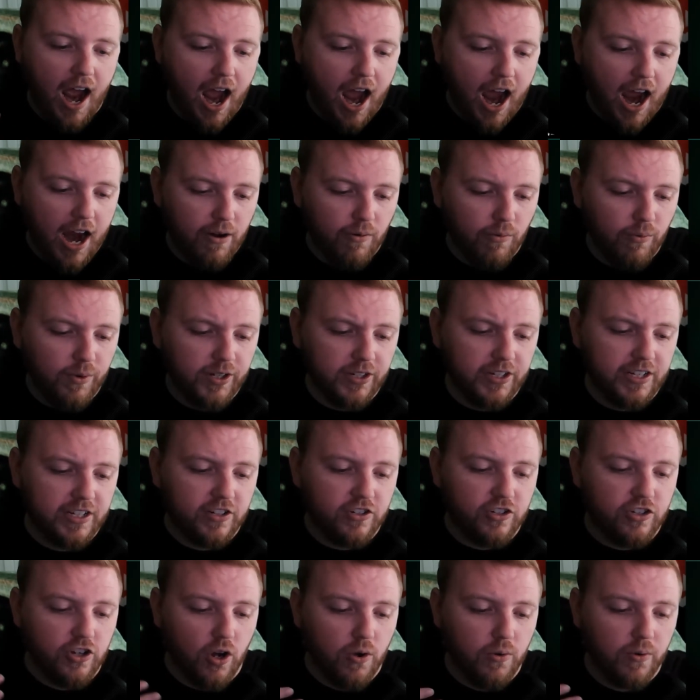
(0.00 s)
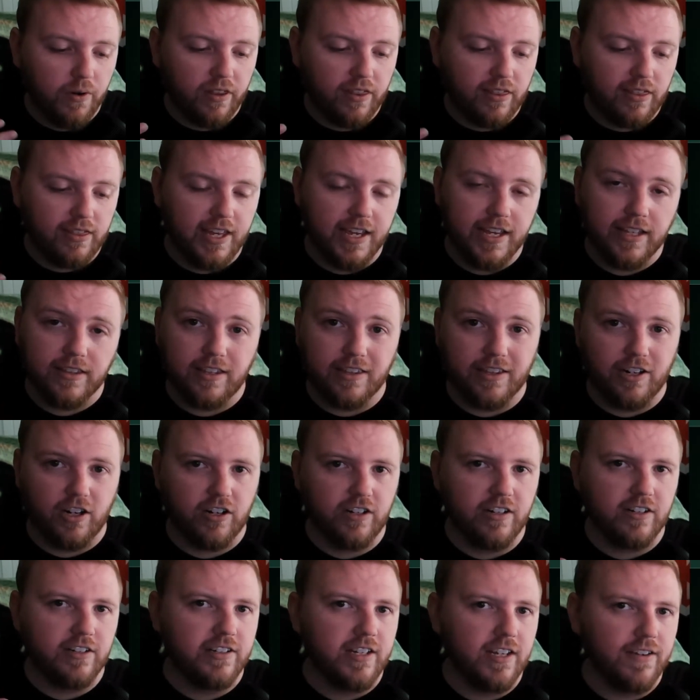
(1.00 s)
I really don't think that they're going
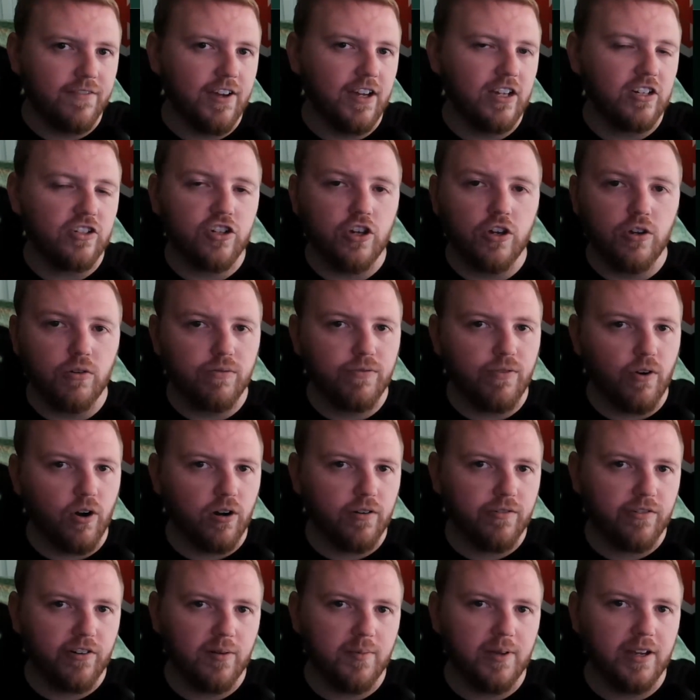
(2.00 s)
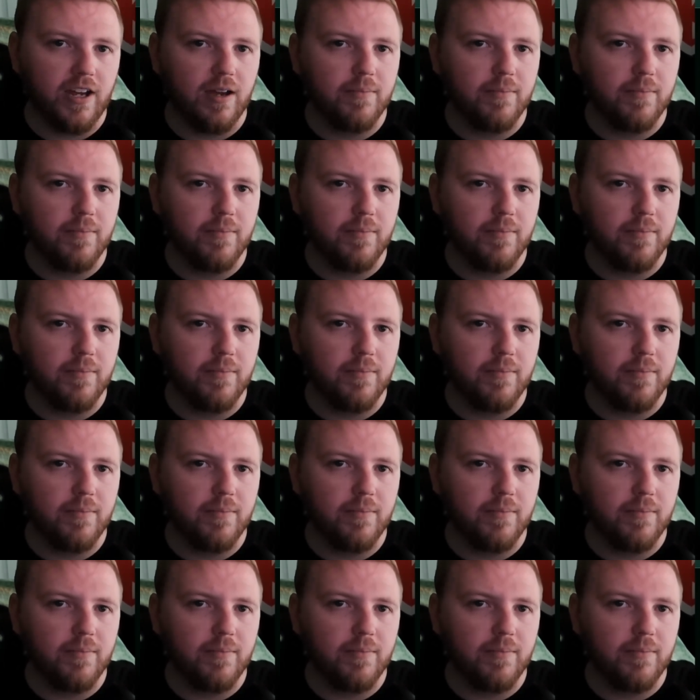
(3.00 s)
to deviate too far from it.